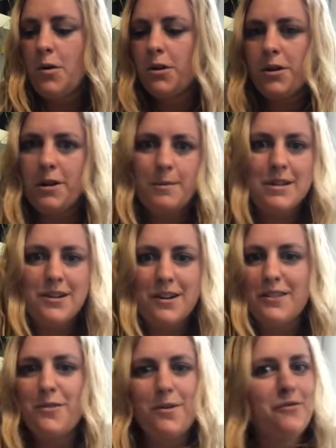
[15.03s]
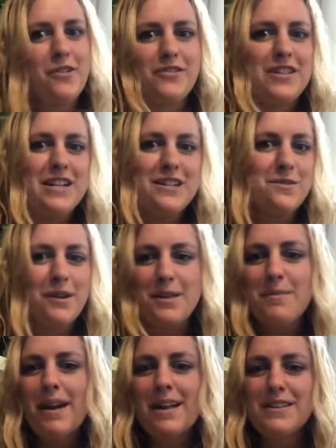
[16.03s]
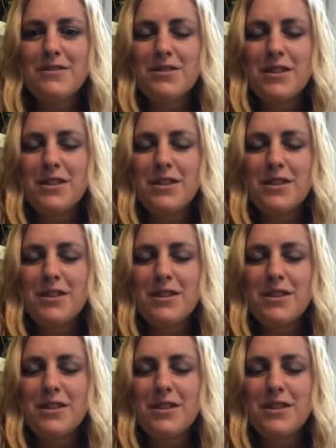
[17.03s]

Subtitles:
going to be talking for about 15-20 minutes or